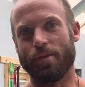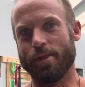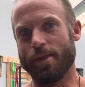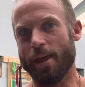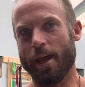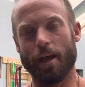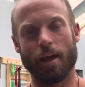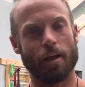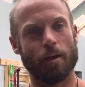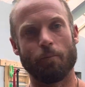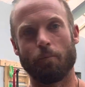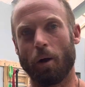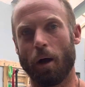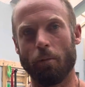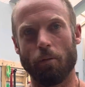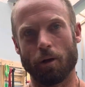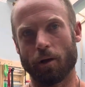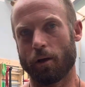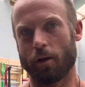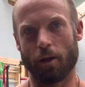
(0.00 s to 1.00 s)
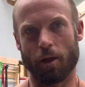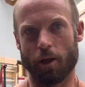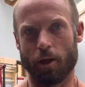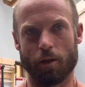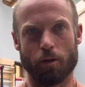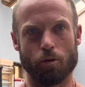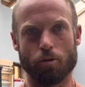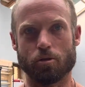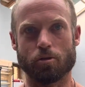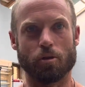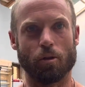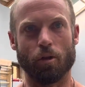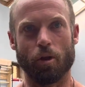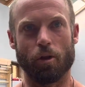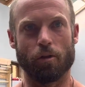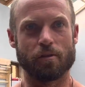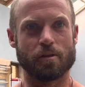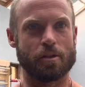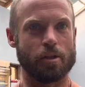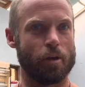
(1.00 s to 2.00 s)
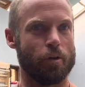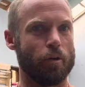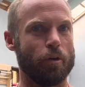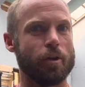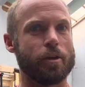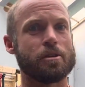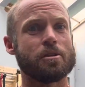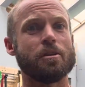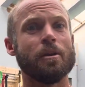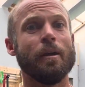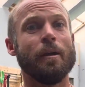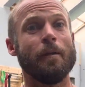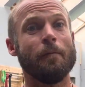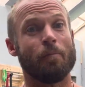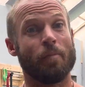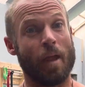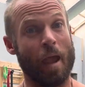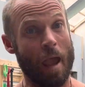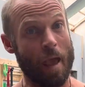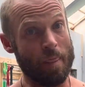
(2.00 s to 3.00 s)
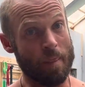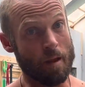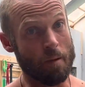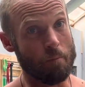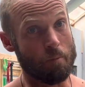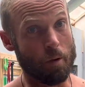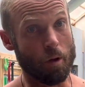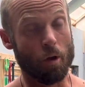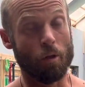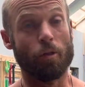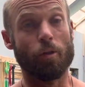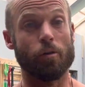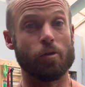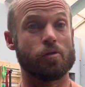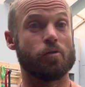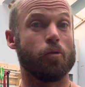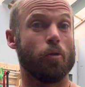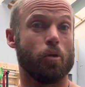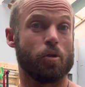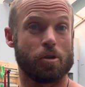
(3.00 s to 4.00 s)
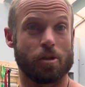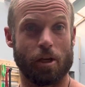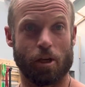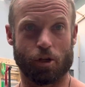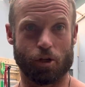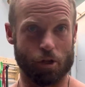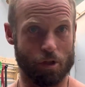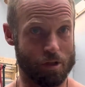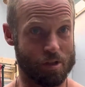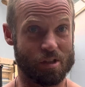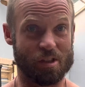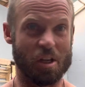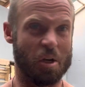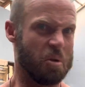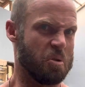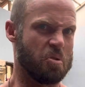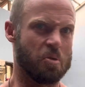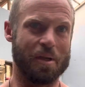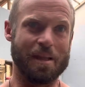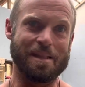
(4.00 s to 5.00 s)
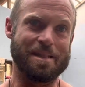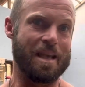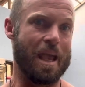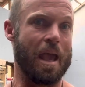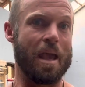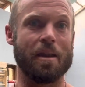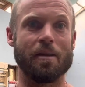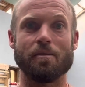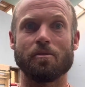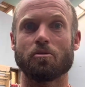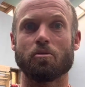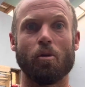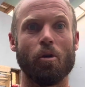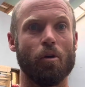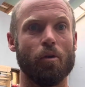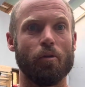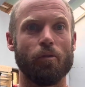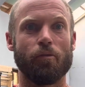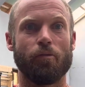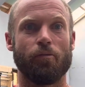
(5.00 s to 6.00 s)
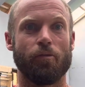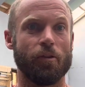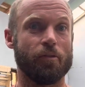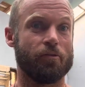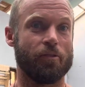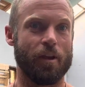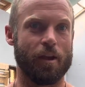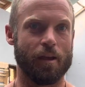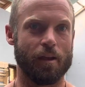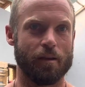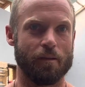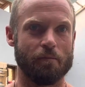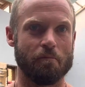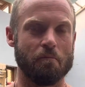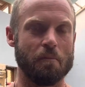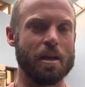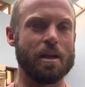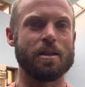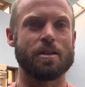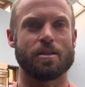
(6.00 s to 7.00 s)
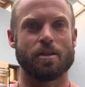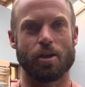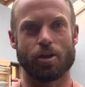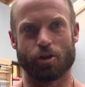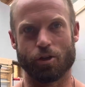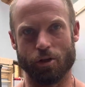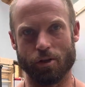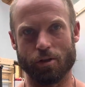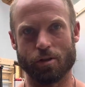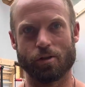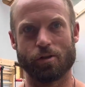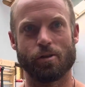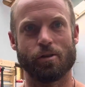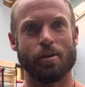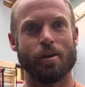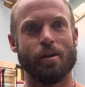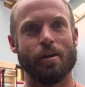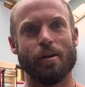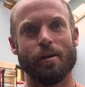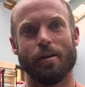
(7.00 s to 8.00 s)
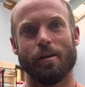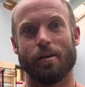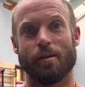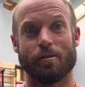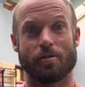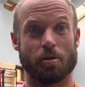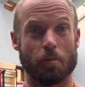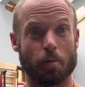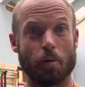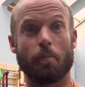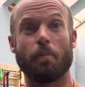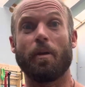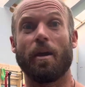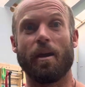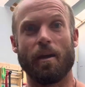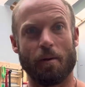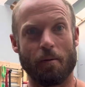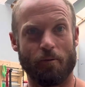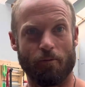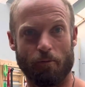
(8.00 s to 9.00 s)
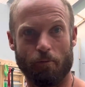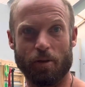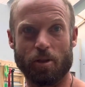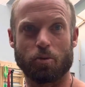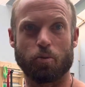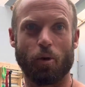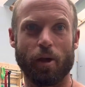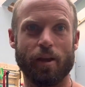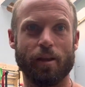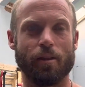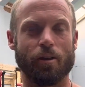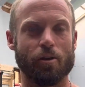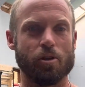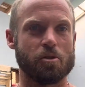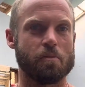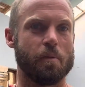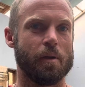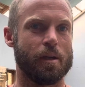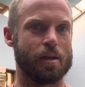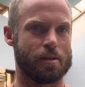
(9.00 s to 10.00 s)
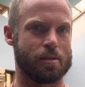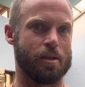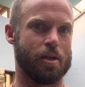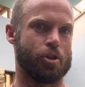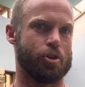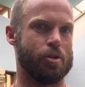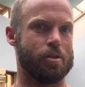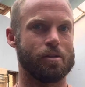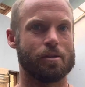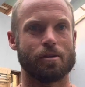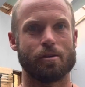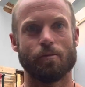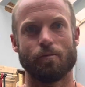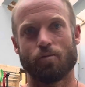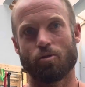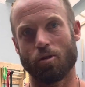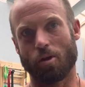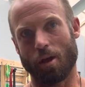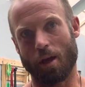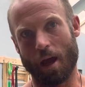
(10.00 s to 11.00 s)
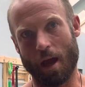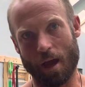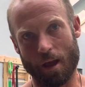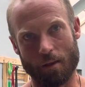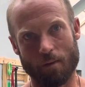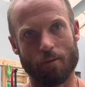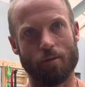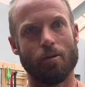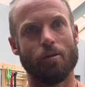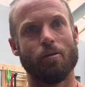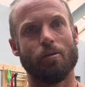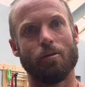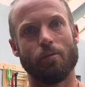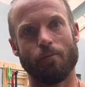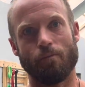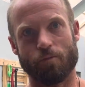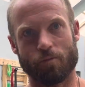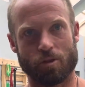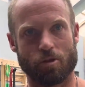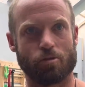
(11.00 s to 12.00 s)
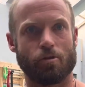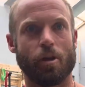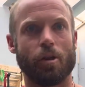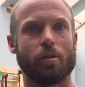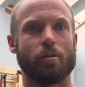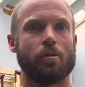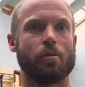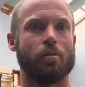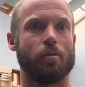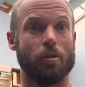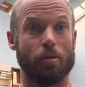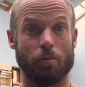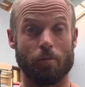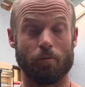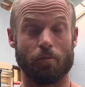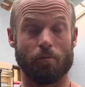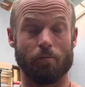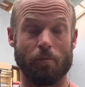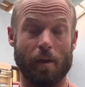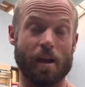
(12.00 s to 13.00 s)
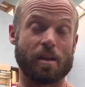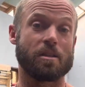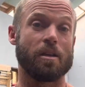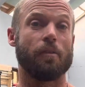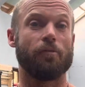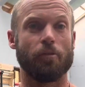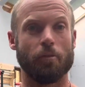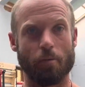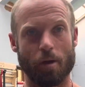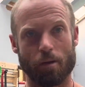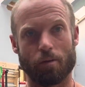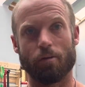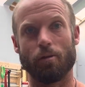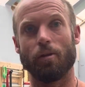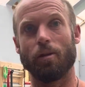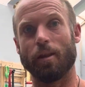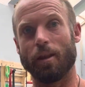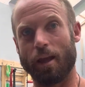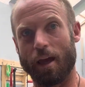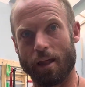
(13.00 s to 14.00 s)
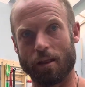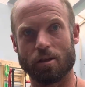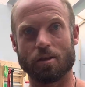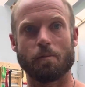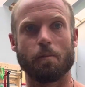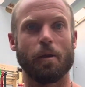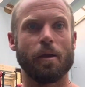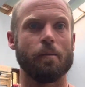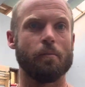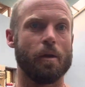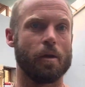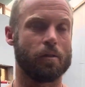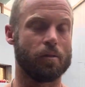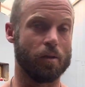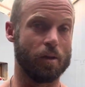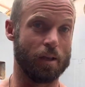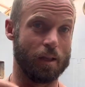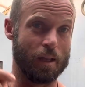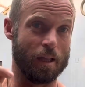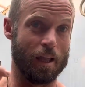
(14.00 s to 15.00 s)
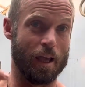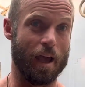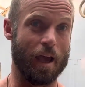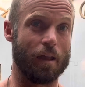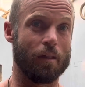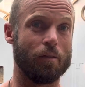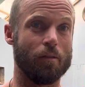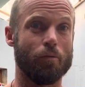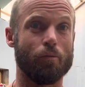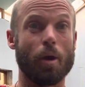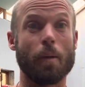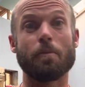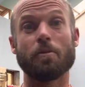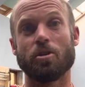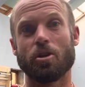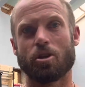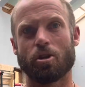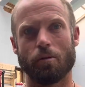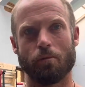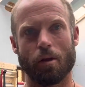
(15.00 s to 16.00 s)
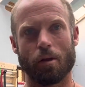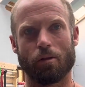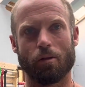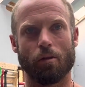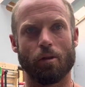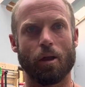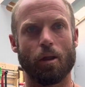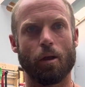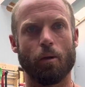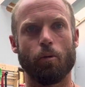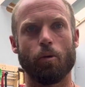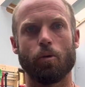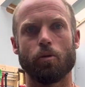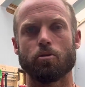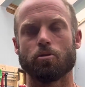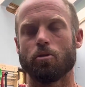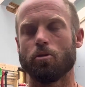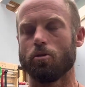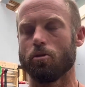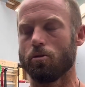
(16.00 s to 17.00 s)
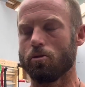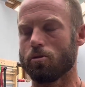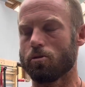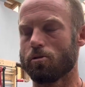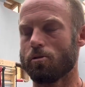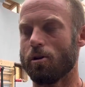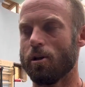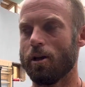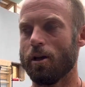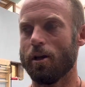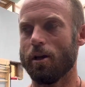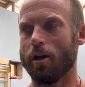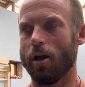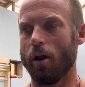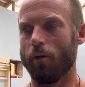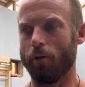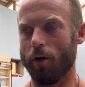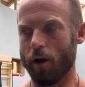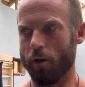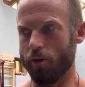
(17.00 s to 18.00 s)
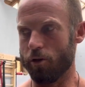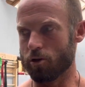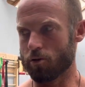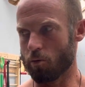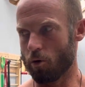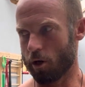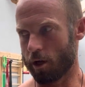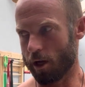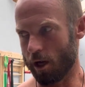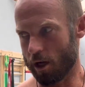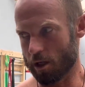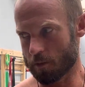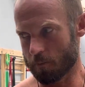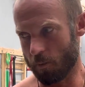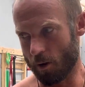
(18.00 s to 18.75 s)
They publicly used a lot of steroids. And then beyond those 4 sessions, they were doing 10, 12, 15 mini sessions to prepare between those bigger sessions. So they had the strength, the max effort method, and they had the speed method, and then they had the repetition method that they would also use around those workouts.